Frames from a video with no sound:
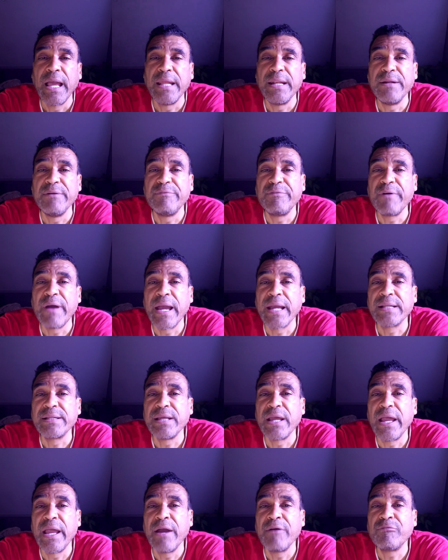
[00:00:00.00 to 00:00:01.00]
And in
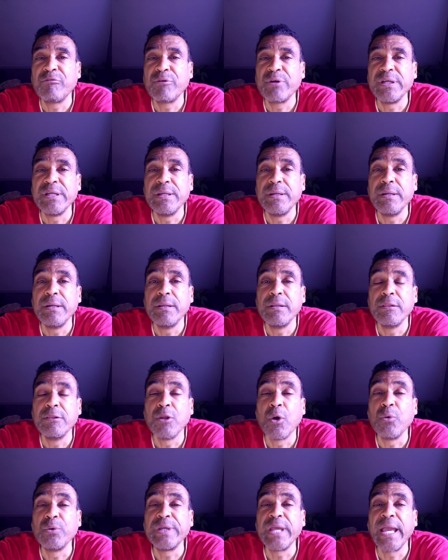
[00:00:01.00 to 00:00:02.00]
fact, every
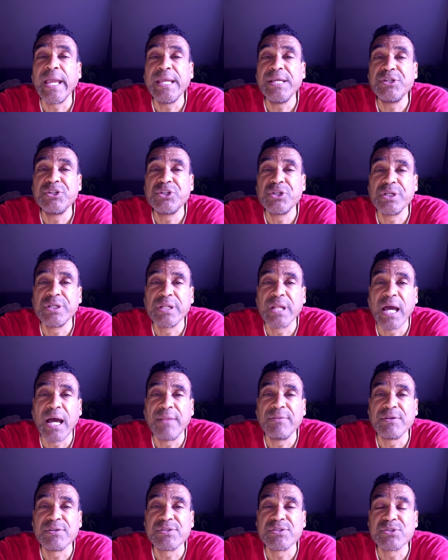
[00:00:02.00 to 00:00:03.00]
location
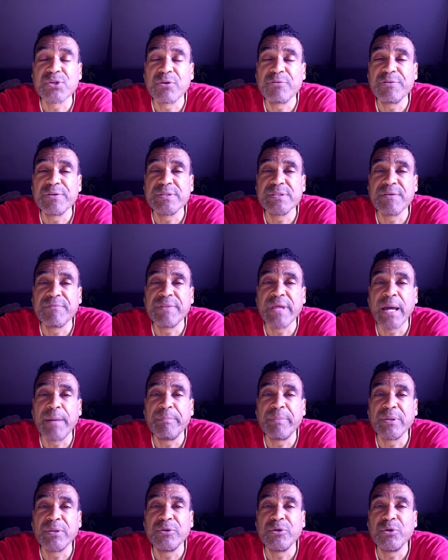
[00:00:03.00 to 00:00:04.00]
on the surface of
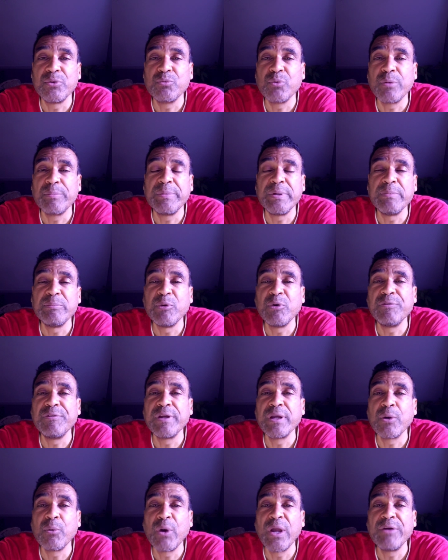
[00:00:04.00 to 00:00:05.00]
that balloon will be
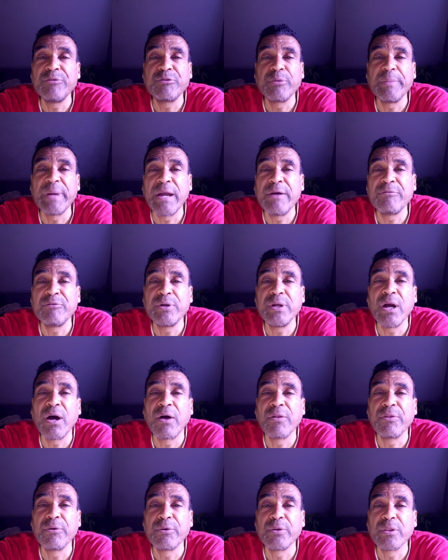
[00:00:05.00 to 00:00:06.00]
moving away from every
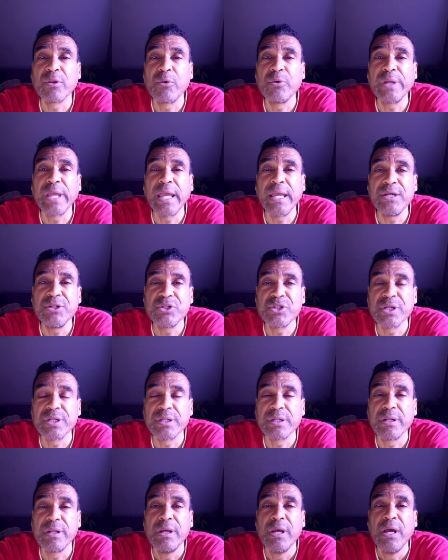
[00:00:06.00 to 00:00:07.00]
other
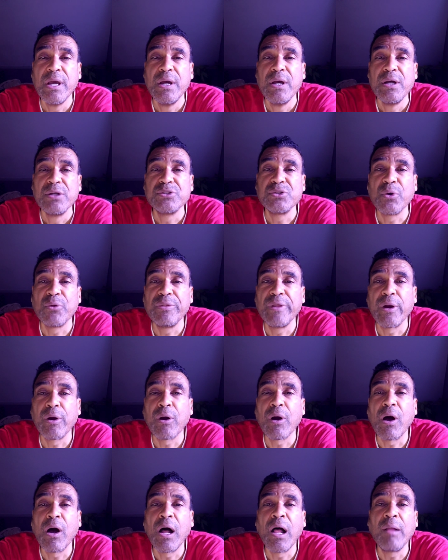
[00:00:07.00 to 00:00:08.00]
location. So
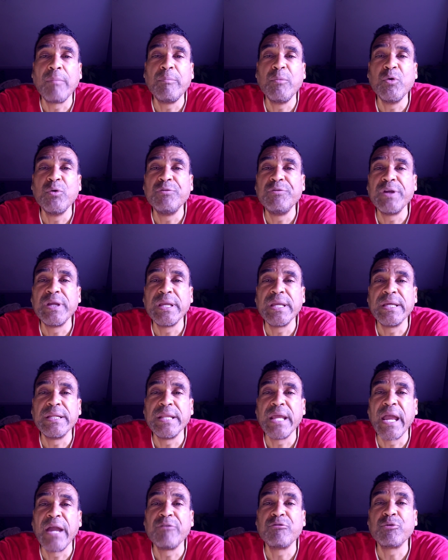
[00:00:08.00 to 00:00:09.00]
they're all moving
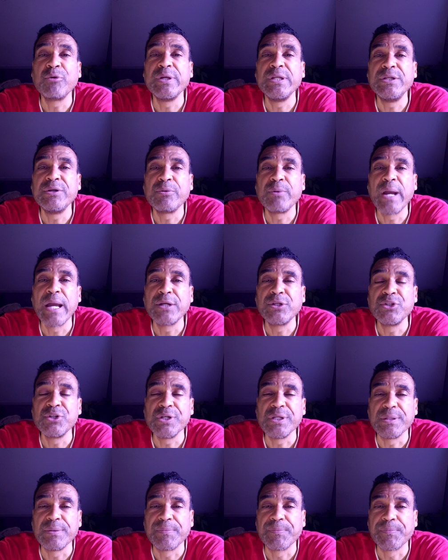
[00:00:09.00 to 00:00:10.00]
in every
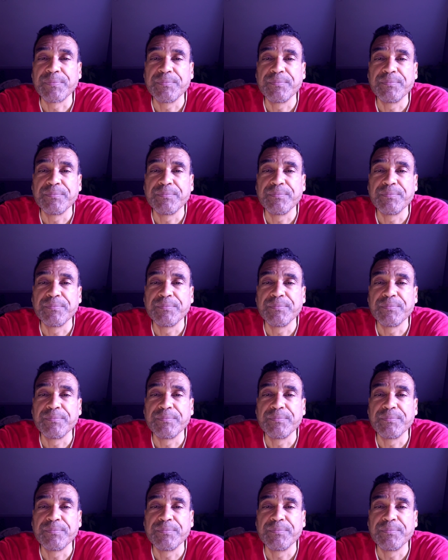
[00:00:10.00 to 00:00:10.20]
direction.